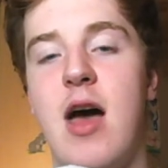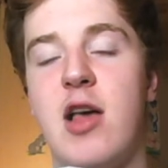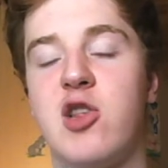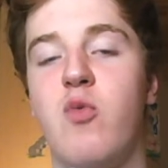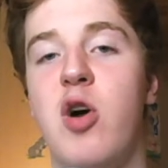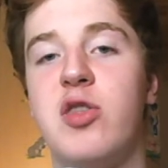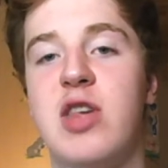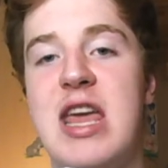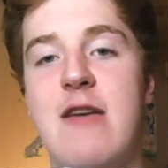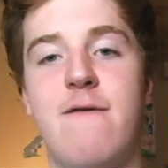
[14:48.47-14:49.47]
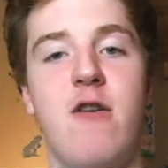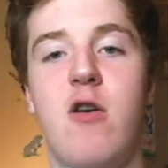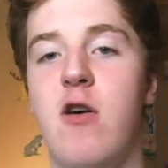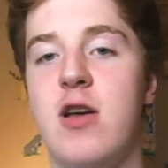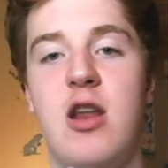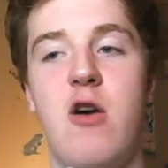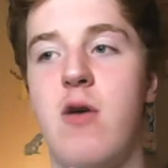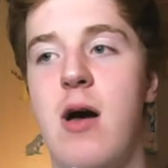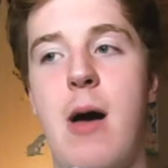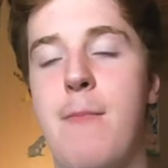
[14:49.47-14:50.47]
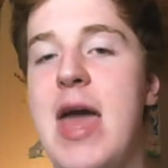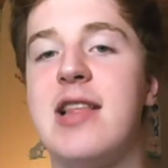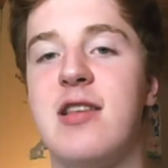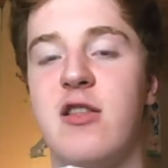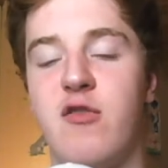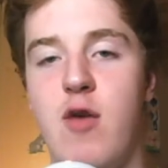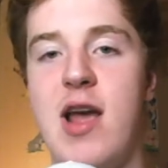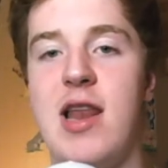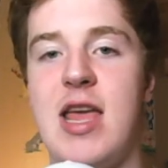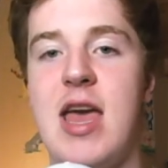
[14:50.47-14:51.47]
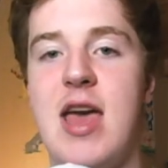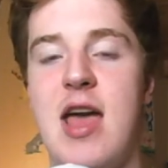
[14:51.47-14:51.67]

Swansea for a pittance, really,